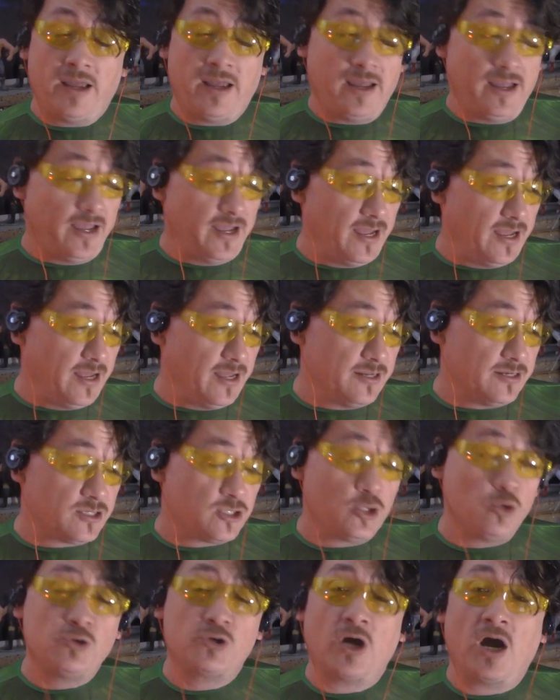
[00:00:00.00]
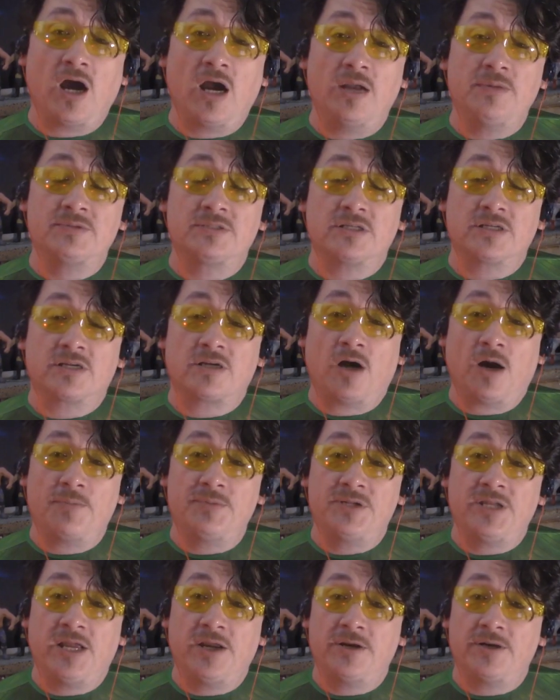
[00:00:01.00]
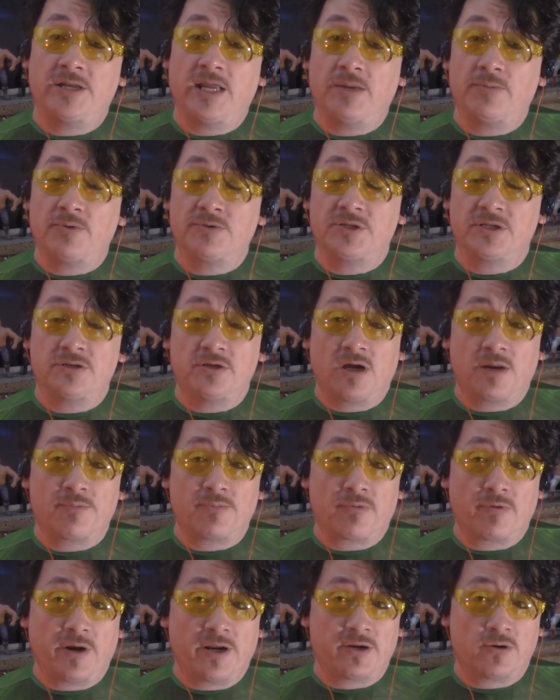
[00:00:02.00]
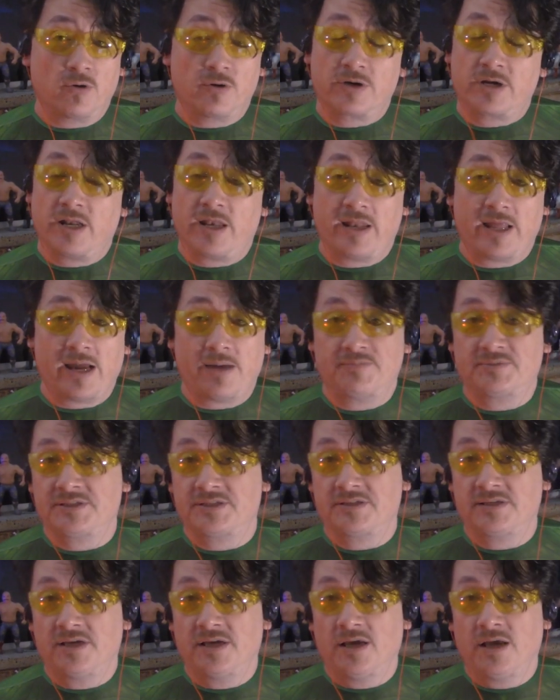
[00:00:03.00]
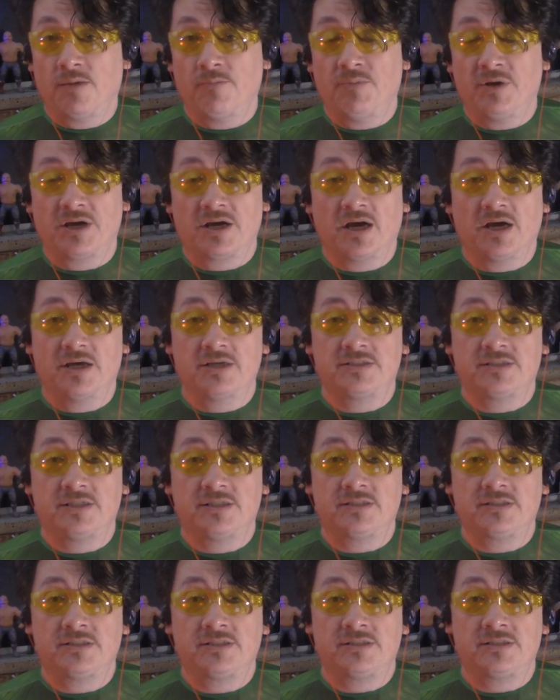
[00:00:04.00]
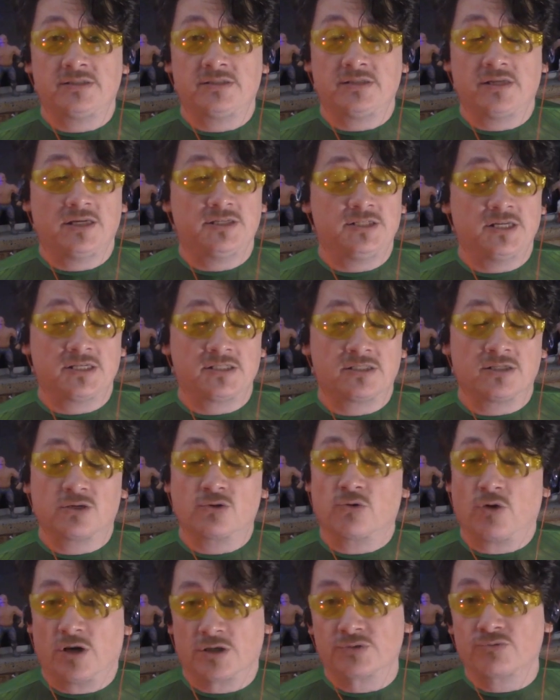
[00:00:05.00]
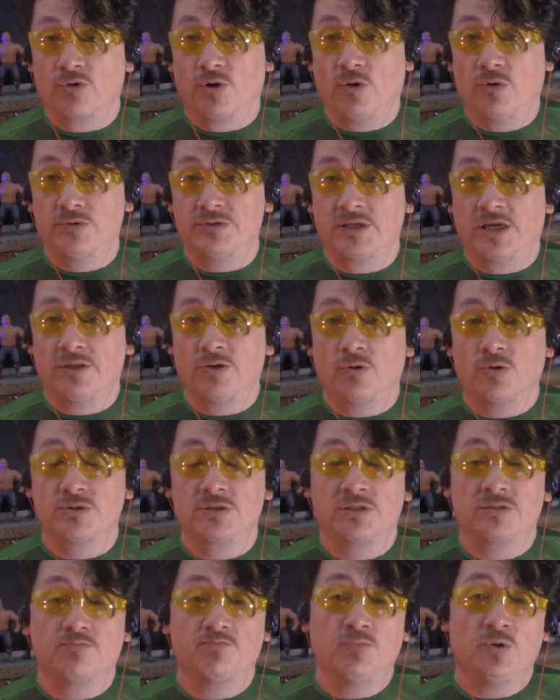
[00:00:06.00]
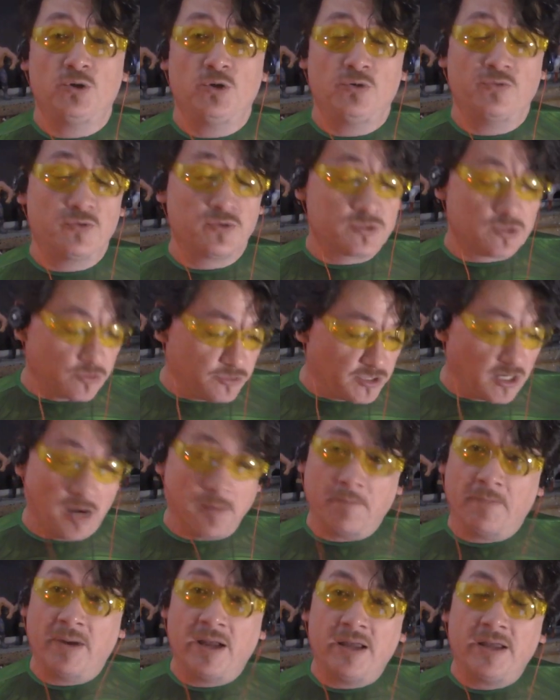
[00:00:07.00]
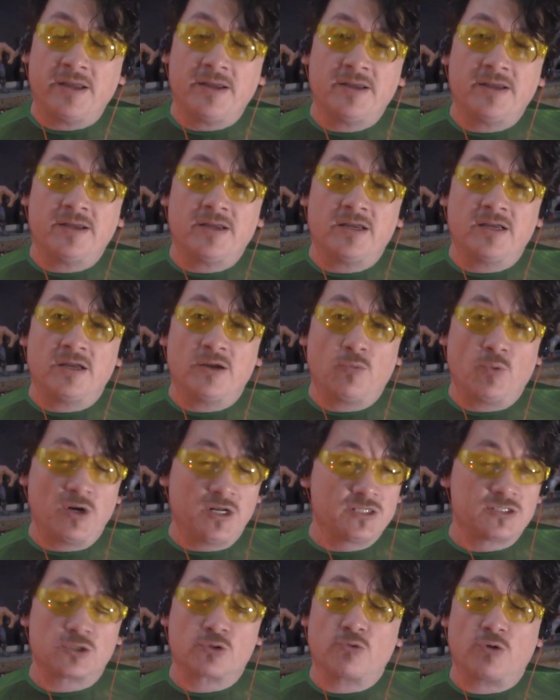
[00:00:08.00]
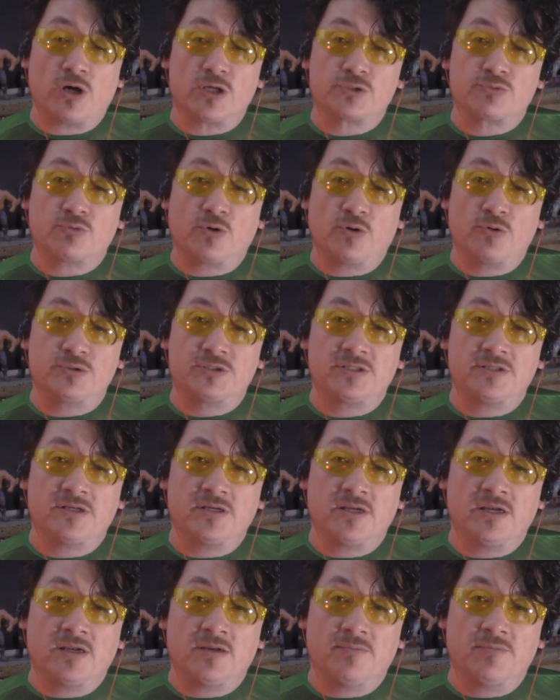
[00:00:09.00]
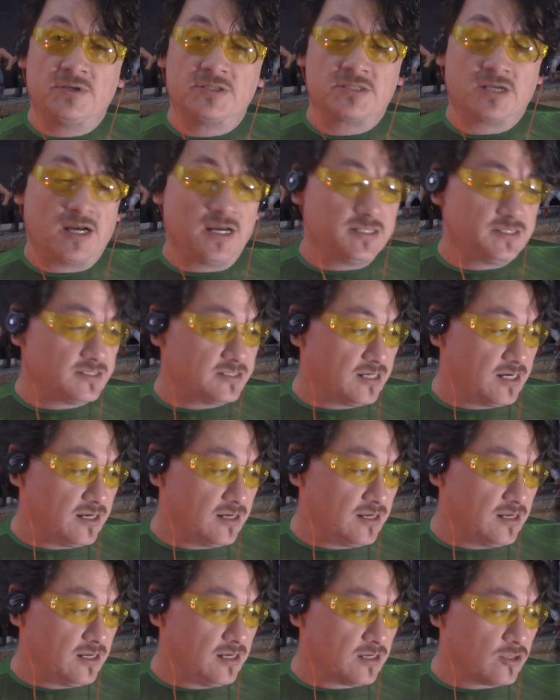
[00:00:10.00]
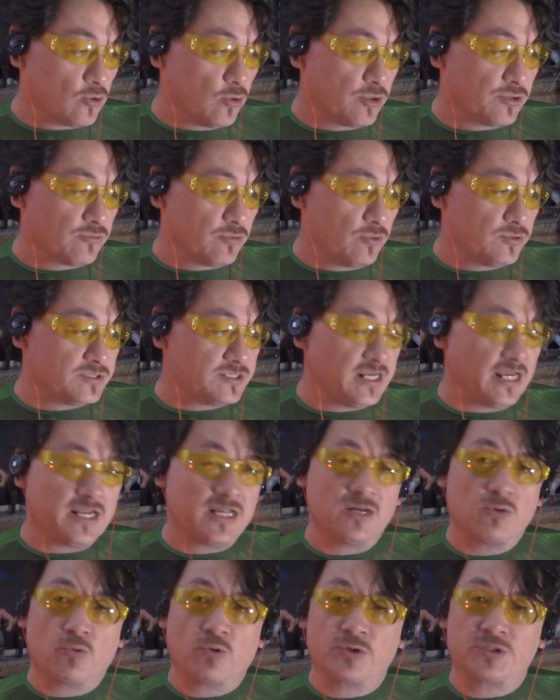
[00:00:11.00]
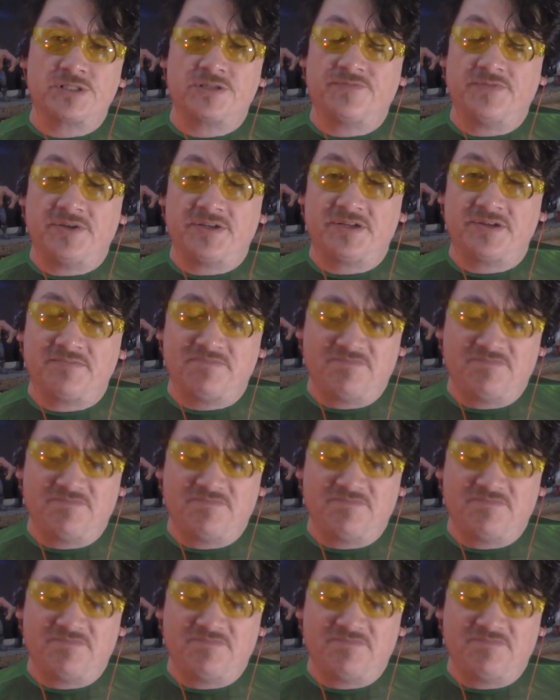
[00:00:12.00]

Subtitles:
And 2 times the commentating table did not break or collapse because it's just a crossroads and those maneuvers are dumb. What is a crossroads besides Cody Rhodes taking the worst of it?